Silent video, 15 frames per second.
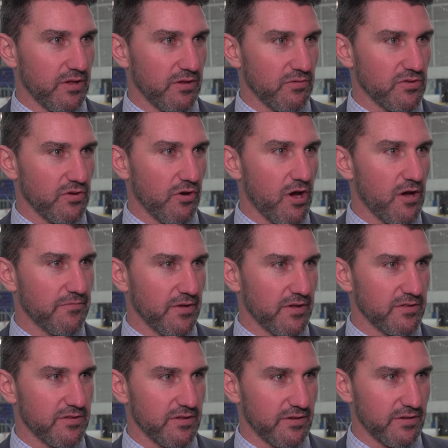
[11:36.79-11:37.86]
used our
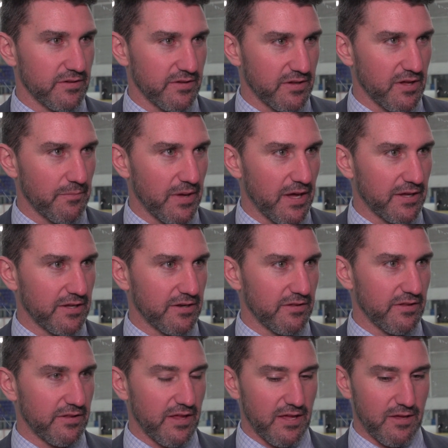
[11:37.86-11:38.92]
offense and to come back into
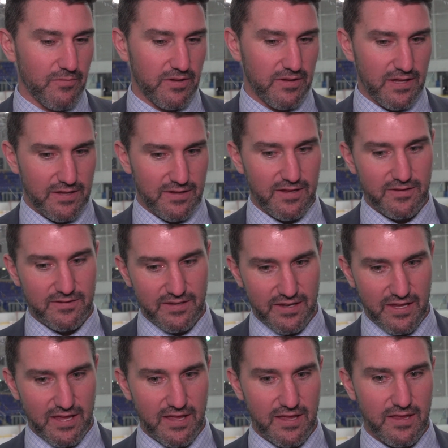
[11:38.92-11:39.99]
the game, and then
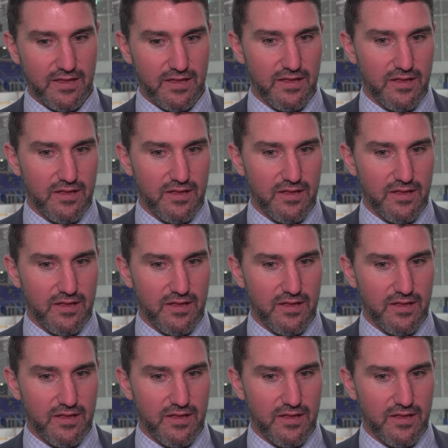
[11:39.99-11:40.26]
today